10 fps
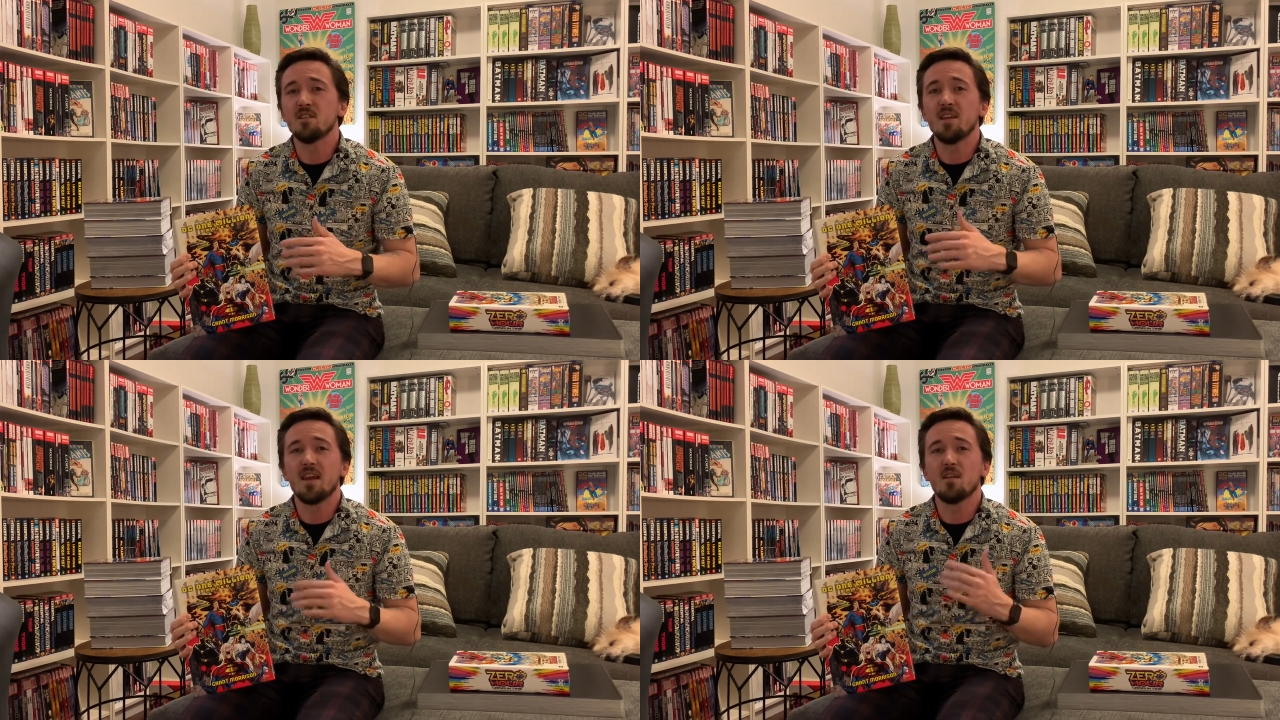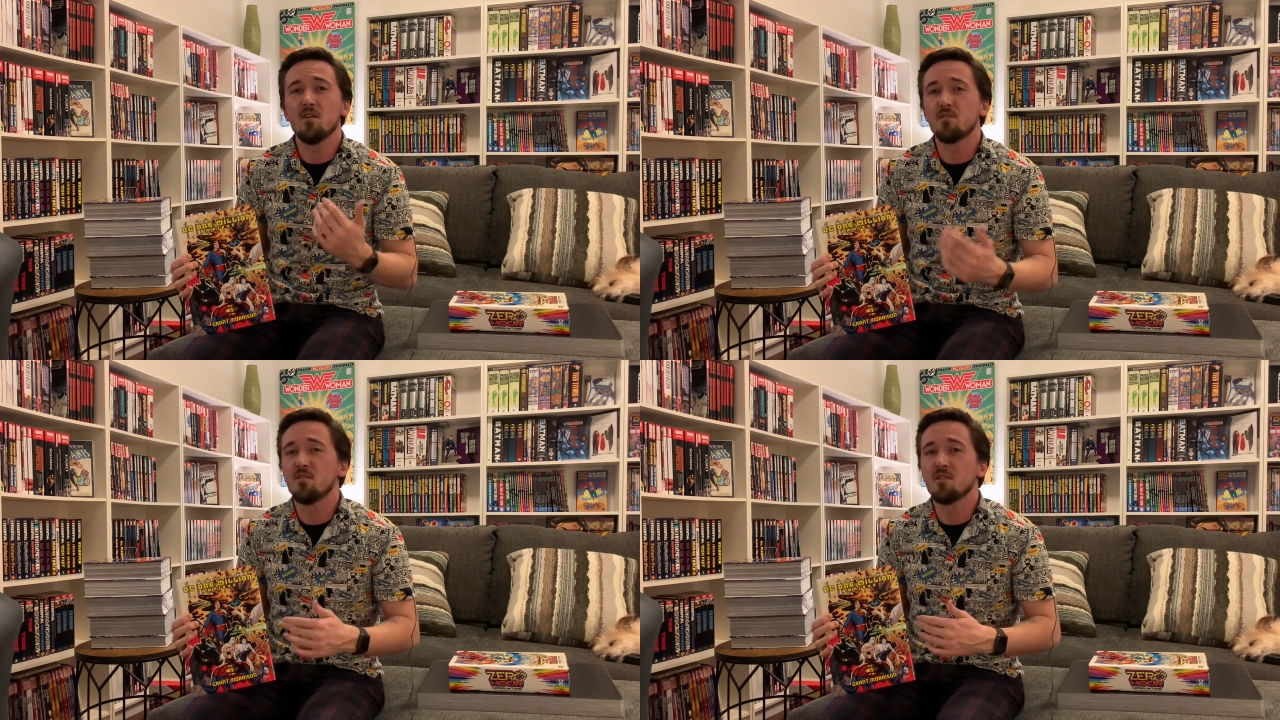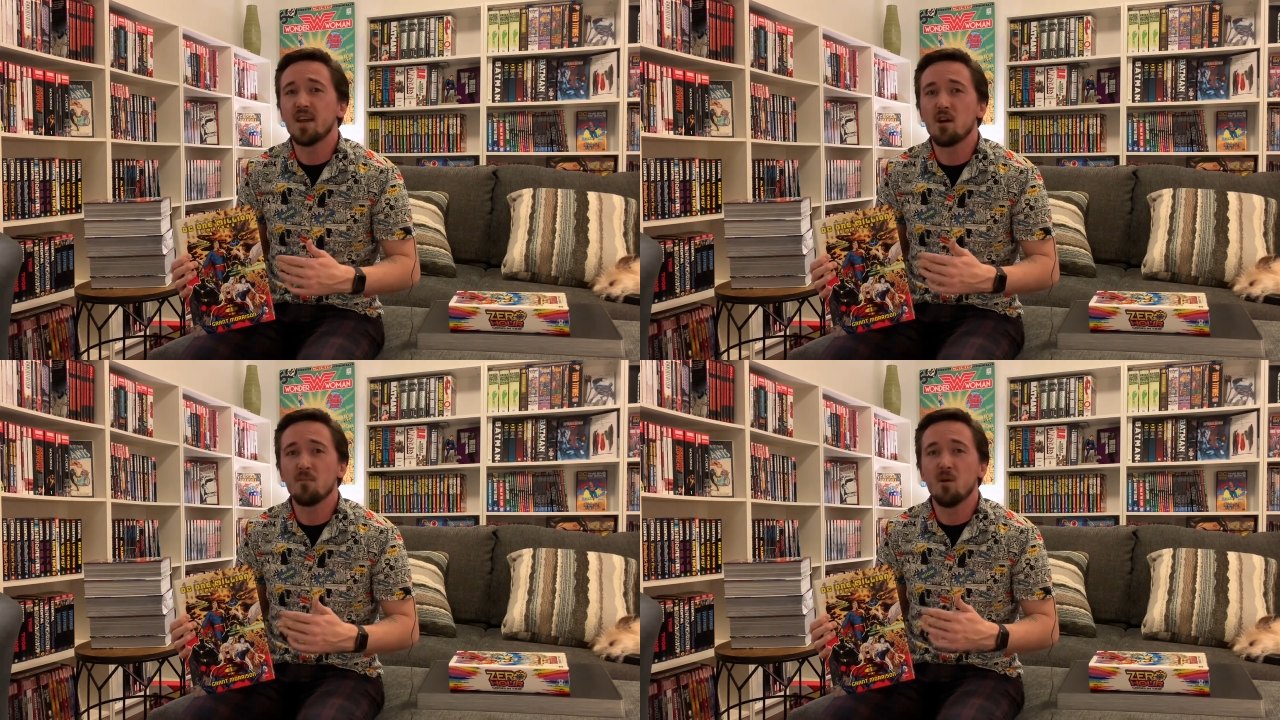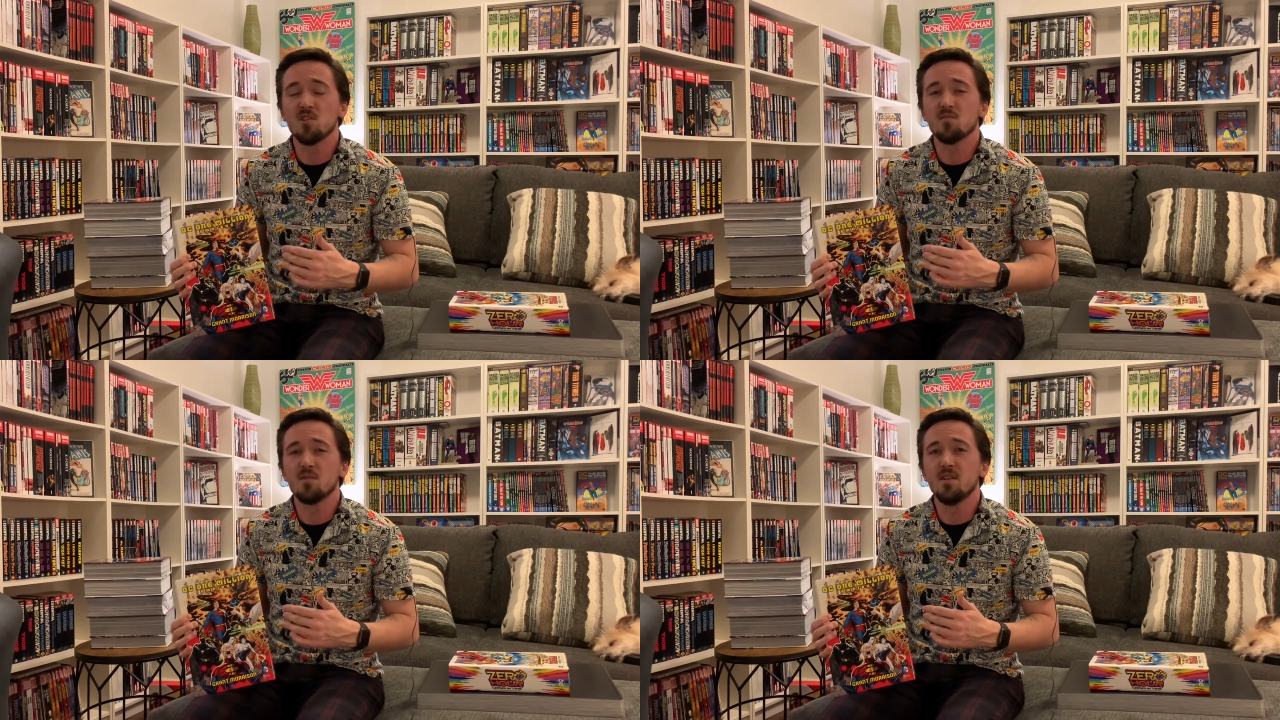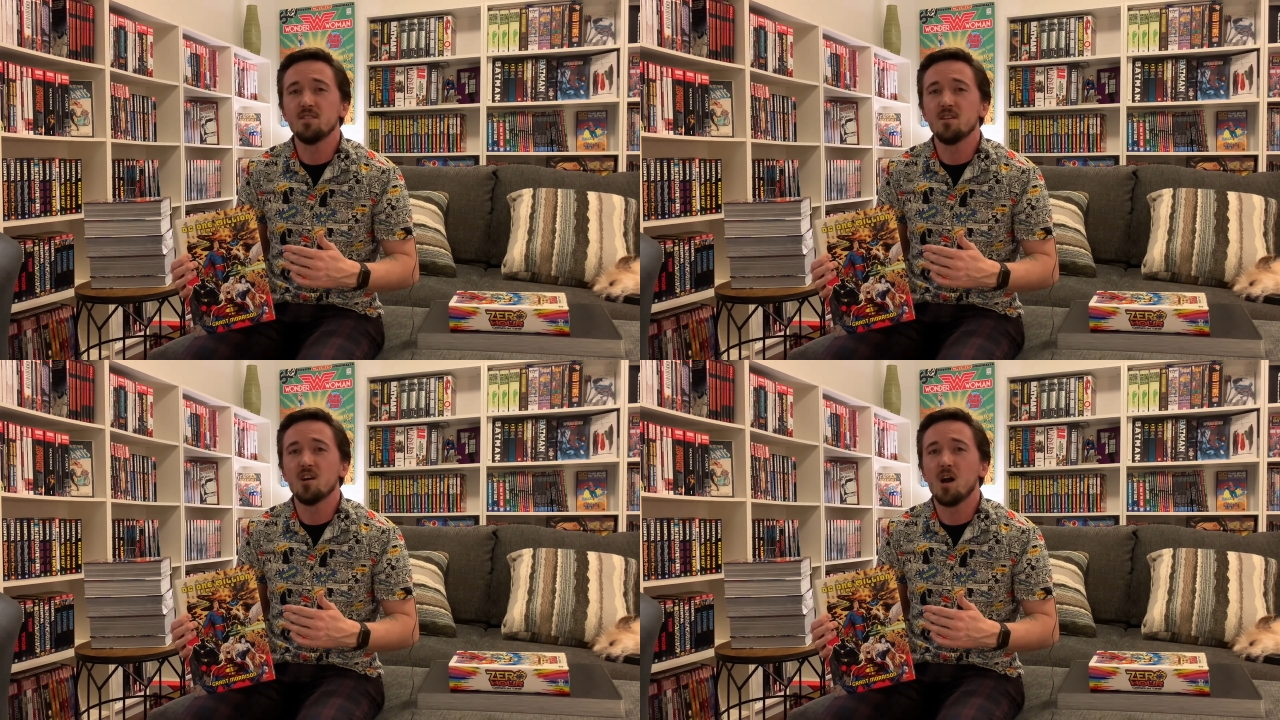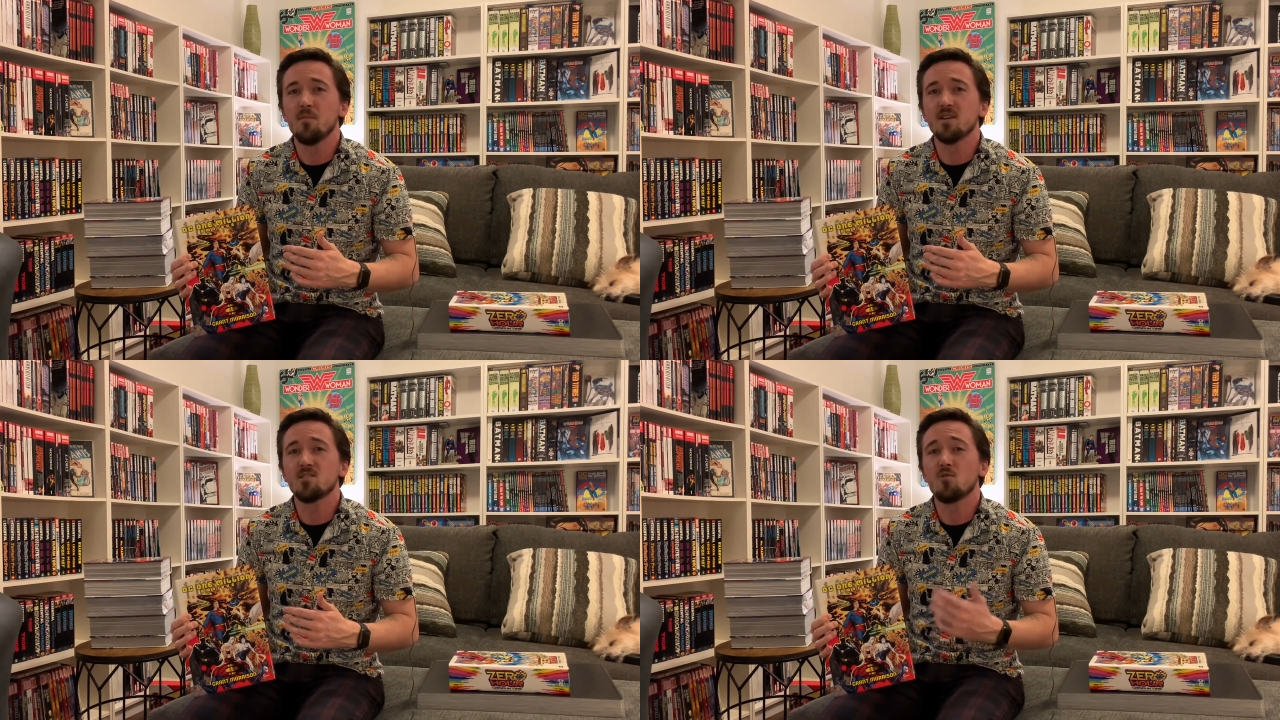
League and all their other counterparts from the DC Comics